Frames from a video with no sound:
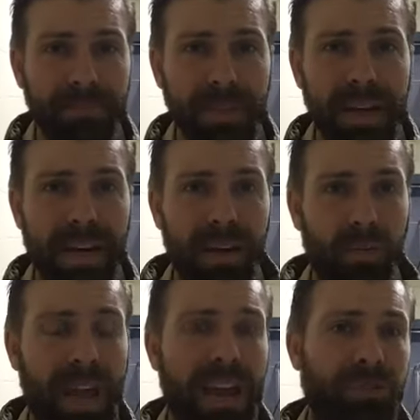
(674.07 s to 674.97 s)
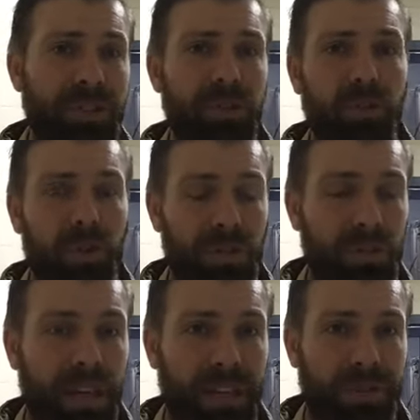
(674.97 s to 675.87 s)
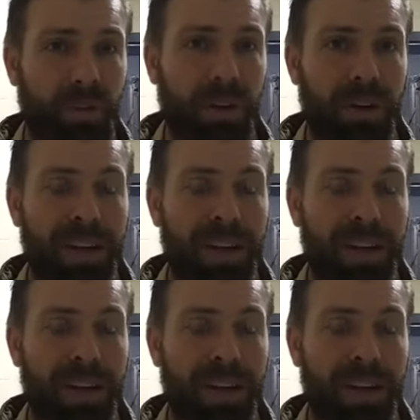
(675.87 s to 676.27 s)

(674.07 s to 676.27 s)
uh, we have to do world class work.